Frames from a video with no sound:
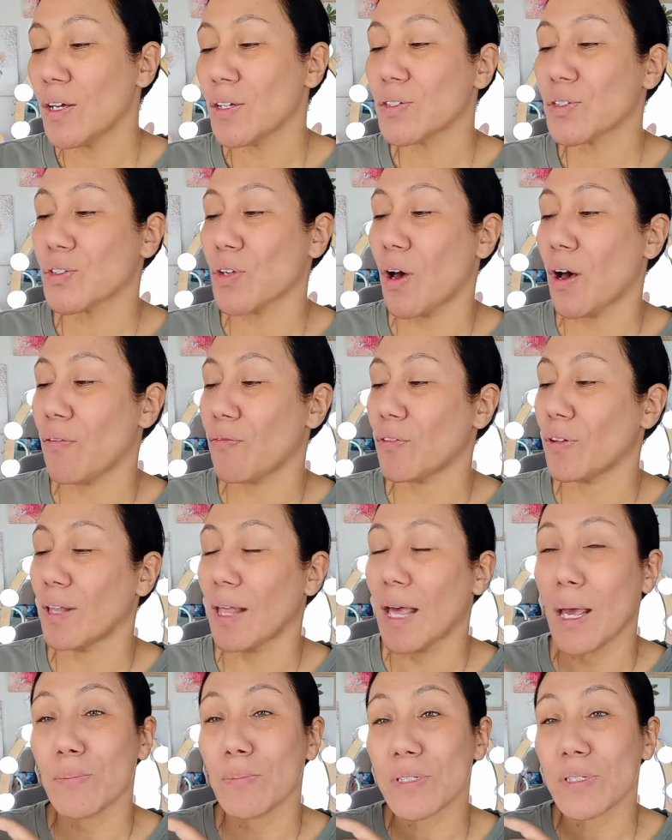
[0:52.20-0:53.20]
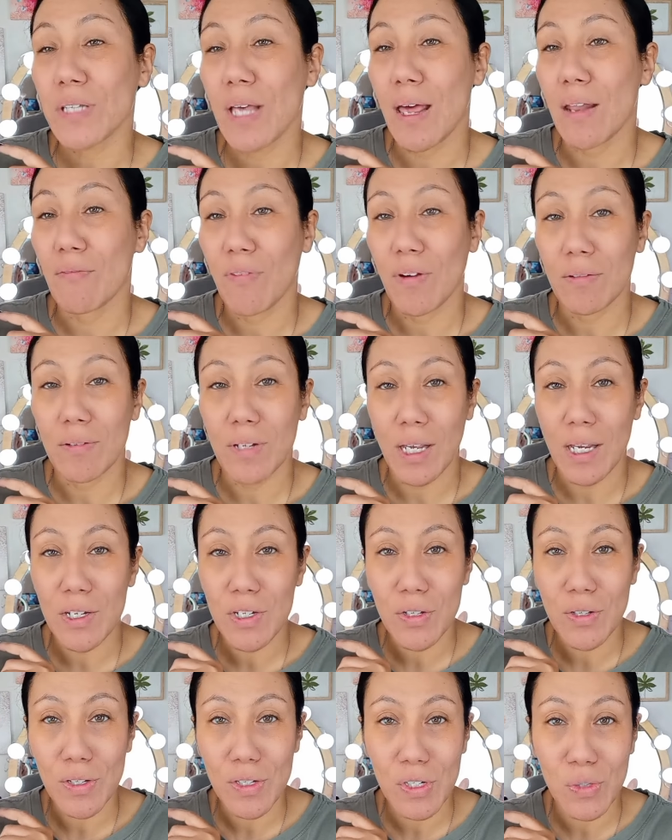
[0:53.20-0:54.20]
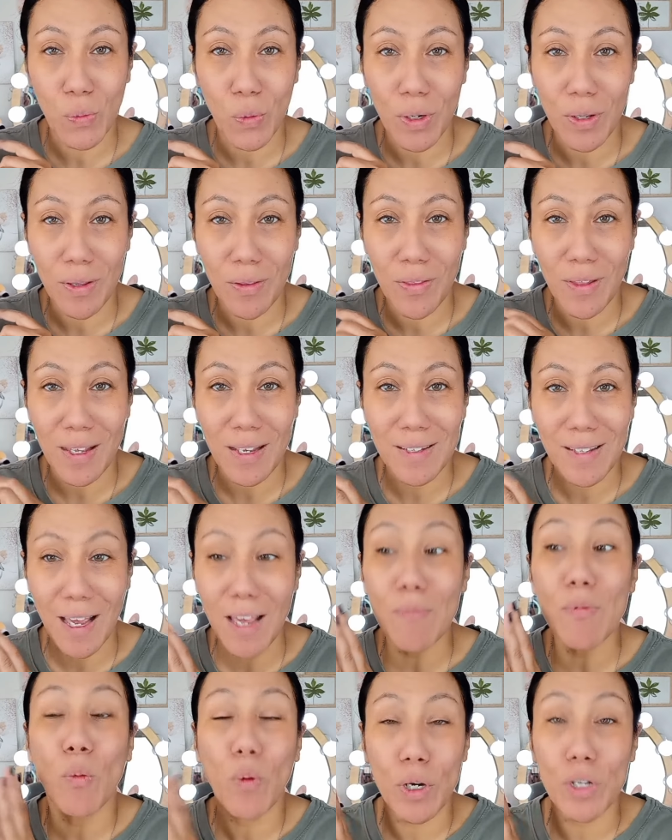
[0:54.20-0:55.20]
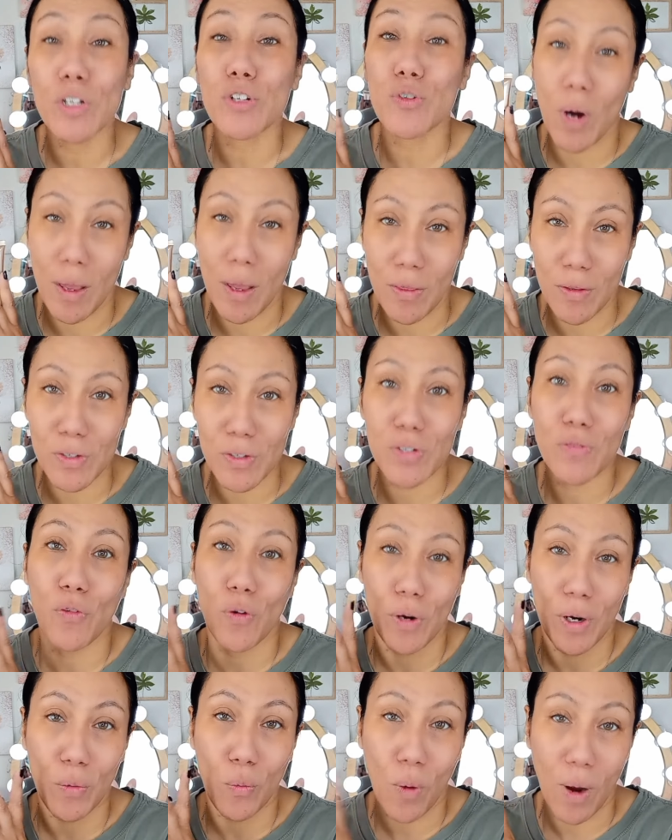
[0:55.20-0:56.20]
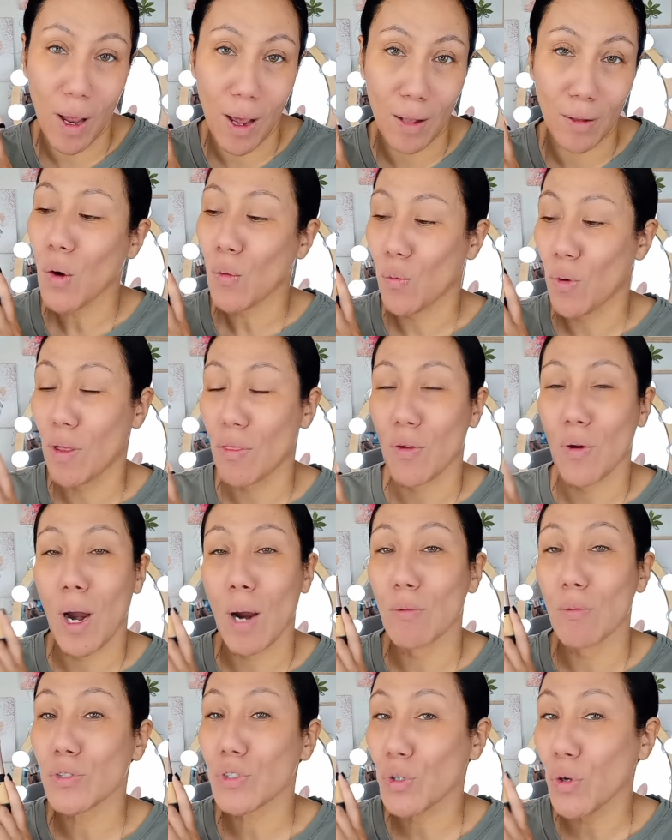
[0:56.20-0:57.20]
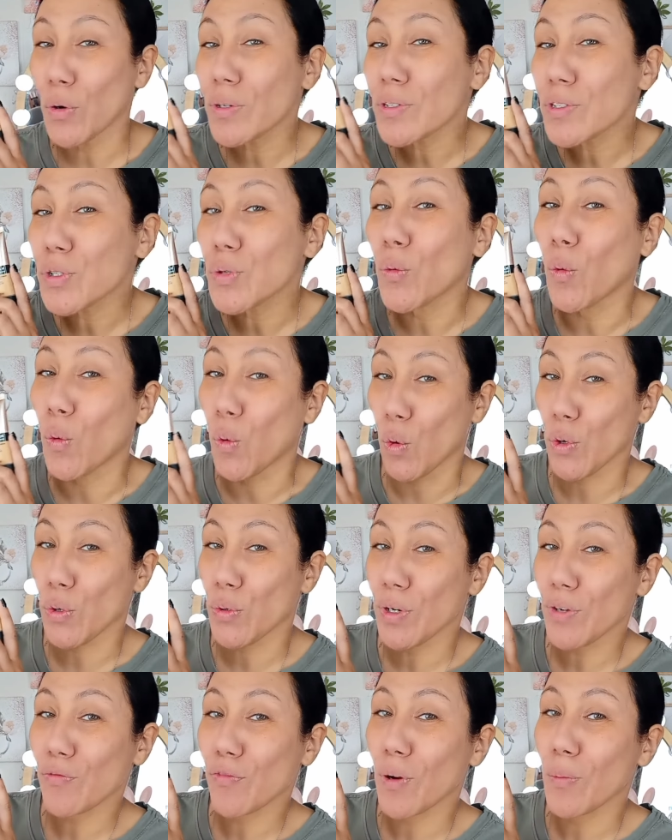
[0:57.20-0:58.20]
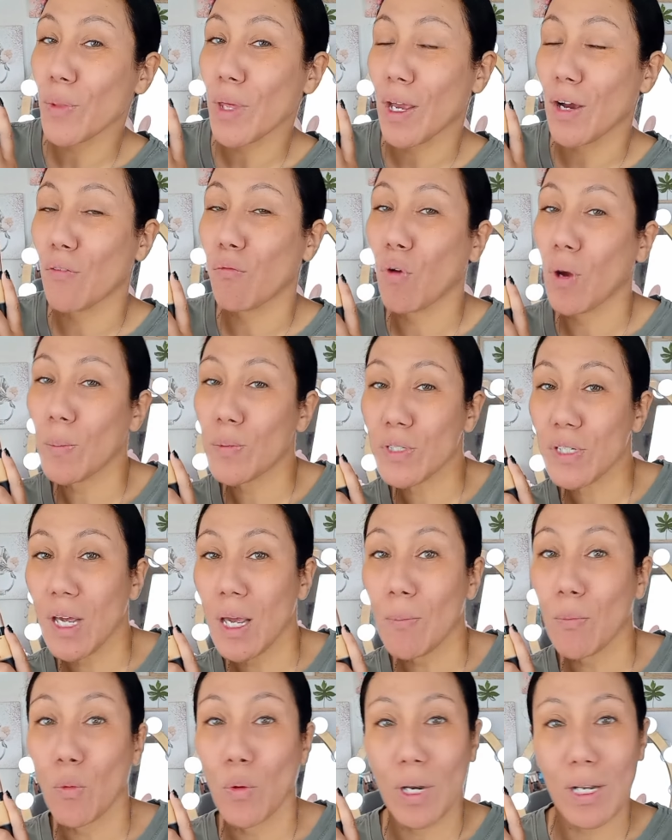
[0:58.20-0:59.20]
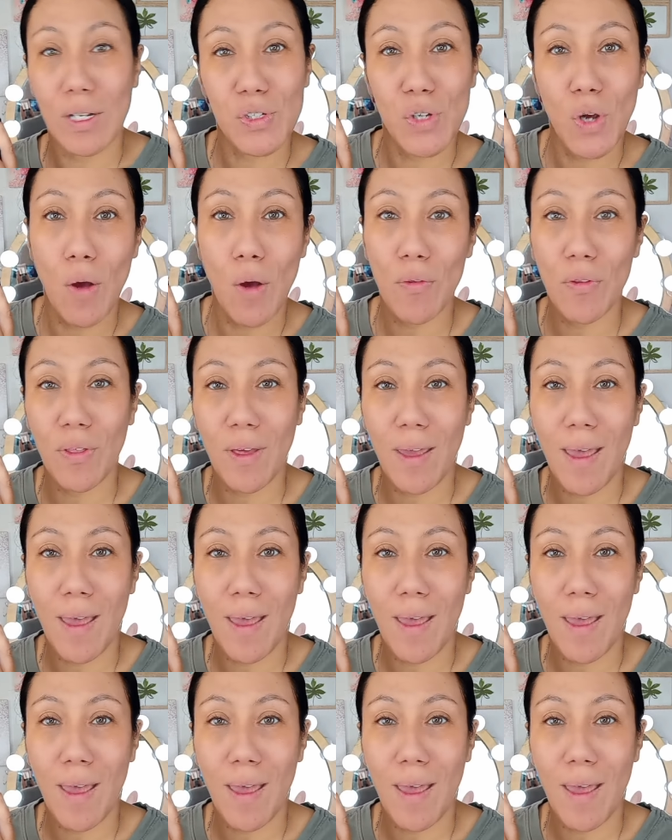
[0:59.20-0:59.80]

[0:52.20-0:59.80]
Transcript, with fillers: Soft Glam Satin Foundation. This is one of the things I have been wanting to try this for a while. Rather, I was going to order it from the e.l.f. website, but when I saw that they